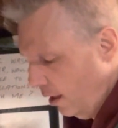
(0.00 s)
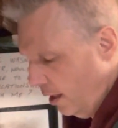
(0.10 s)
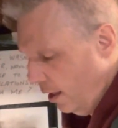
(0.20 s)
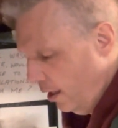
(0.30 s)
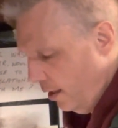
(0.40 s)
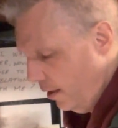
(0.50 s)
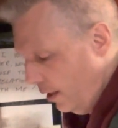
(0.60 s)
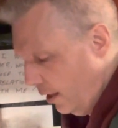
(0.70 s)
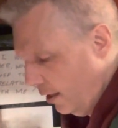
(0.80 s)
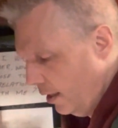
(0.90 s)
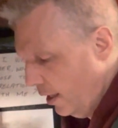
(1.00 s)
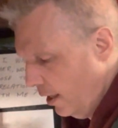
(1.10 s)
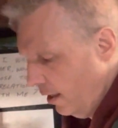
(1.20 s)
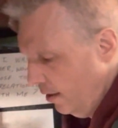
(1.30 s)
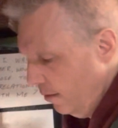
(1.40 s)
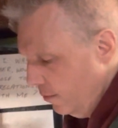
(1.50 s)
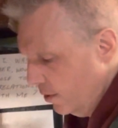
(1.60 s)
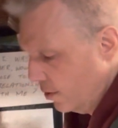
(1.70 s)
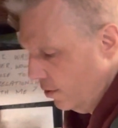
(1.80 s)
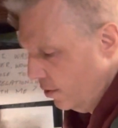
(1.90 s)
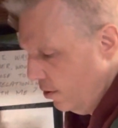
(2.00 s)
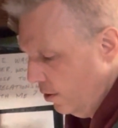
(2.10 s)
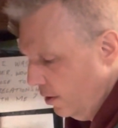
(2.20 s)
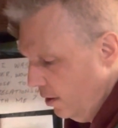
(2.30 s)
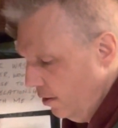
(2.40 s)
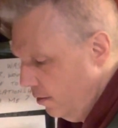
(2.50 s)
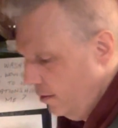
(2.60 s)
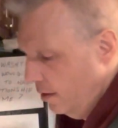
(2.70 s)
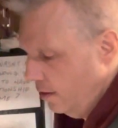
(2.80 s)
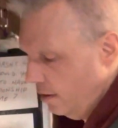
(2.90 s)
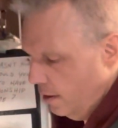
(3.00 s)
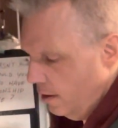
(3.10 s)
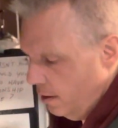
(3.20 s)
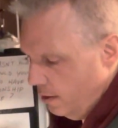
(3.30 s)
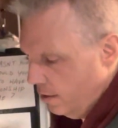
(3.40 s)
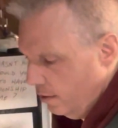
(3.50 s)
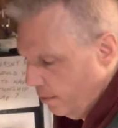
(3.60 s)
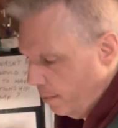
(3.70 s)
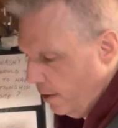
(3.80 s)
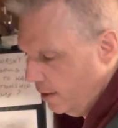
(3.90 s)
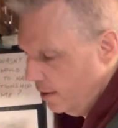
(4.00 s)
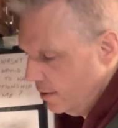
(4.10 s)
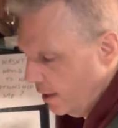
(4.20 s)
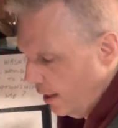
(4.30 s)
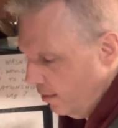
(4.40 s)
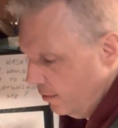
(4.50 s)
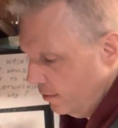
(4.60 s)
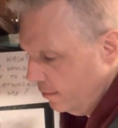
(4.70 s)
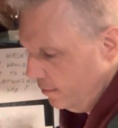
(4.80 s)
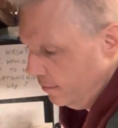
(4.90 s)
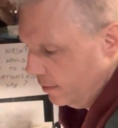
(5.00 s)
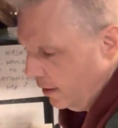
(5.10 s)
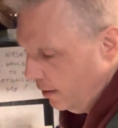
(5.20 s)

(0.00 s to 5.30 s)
And yeah, I'm just gonna cook it until the pink is out. Get